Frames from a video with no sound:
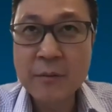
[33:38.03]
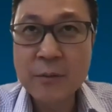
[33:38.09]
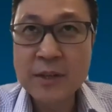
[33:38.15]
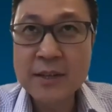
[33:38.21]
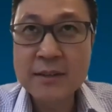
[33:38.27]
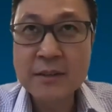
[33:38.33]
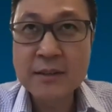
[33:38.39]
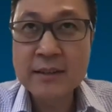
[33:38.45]

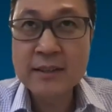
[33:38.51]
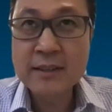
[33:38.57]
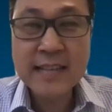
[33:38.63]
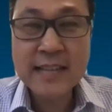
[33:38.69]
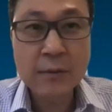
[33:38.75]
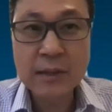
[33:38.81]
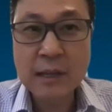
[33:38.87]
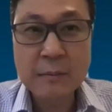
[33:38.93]
We
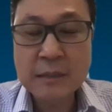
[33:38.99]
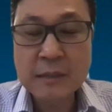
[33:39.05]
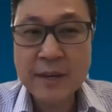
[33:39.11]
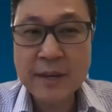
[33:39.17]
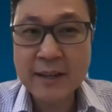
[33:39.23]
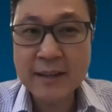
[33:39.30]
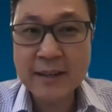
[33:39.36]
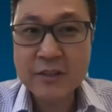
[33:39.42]
seldom
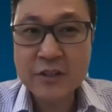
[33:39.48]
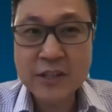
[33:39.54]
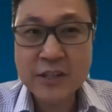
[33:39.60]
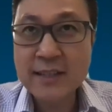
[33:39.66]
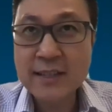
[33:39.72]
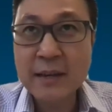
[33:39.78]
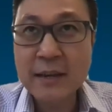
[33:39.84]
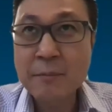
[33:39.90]
speak,
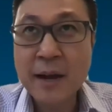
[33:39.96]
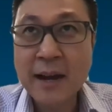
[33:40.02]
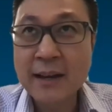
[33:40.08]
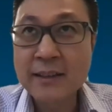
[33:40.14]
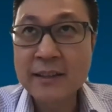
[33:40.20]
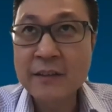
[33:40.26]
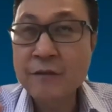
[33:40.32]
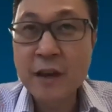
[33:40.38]
just like
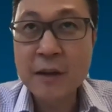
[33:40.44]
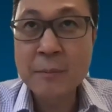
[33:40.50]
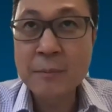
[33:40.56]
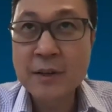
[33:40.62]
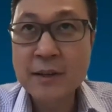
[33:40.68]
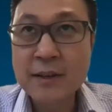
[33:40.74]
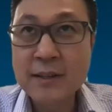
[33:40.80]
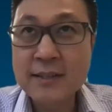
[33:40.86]
my
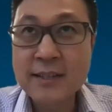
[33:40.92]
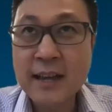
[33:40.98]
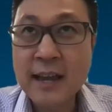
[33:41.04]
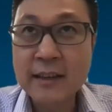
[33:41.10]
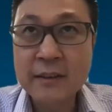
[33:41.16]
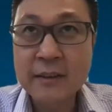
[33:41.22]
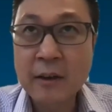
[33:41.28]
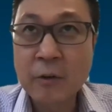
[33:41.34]
developers
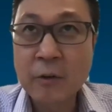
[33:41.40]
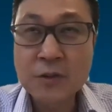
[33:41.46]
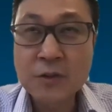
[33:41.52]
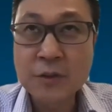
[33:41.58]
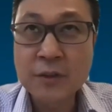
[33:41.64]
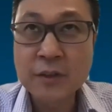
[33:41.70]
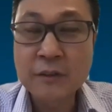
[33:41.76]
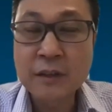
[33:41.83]
and
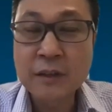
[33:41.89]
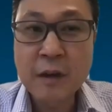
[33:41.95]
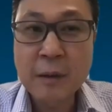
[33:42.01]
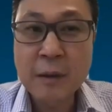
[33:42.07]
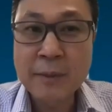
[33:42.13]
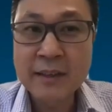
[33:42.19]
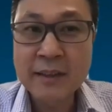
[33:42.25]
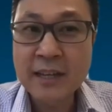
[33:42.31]
also the
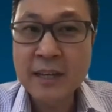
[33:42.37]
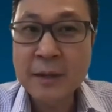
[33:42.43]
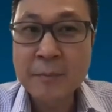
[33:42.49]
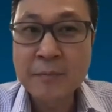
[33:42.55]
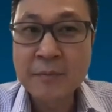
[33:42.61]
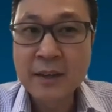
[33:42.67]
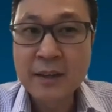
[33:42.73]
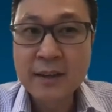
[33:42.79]
development
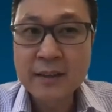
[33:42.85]
team.